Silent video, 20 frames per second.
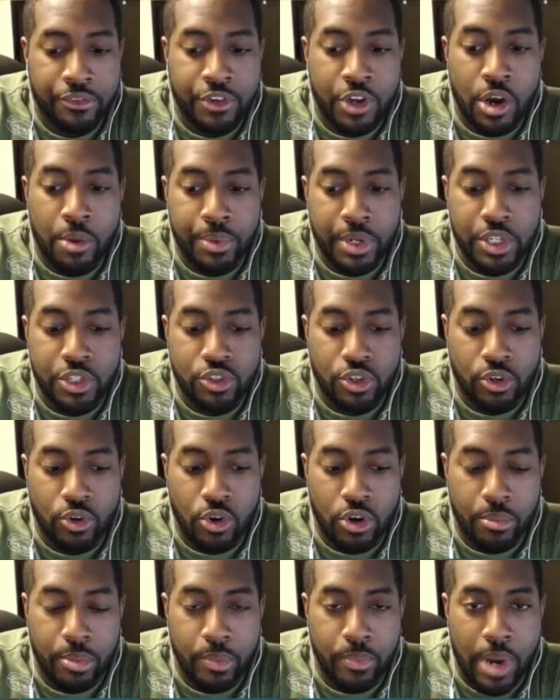of companies are
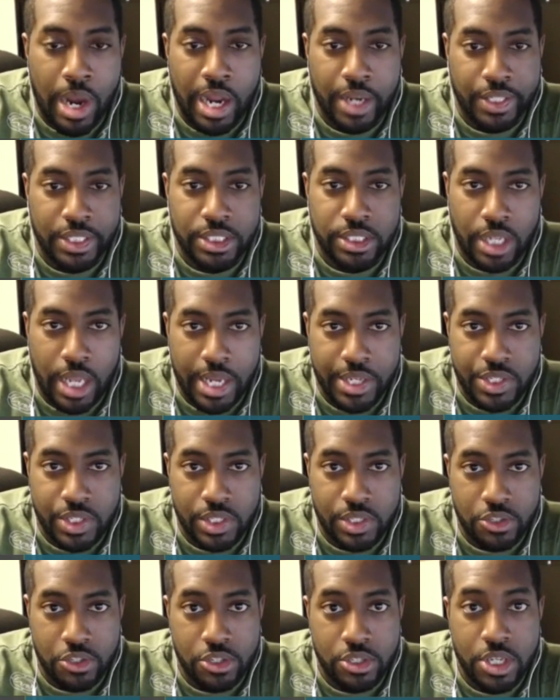going to be buying these
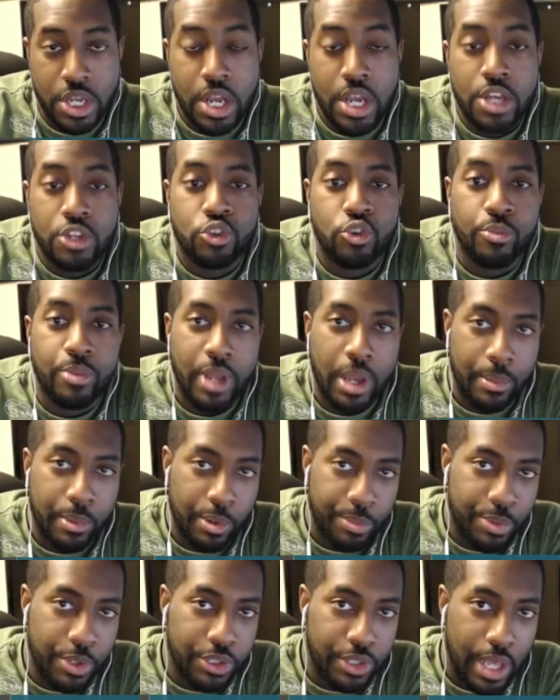licenses to be
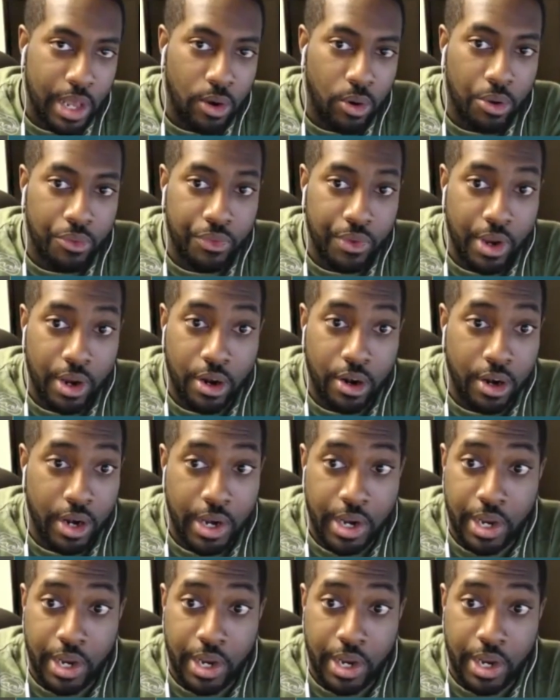able to put that on there.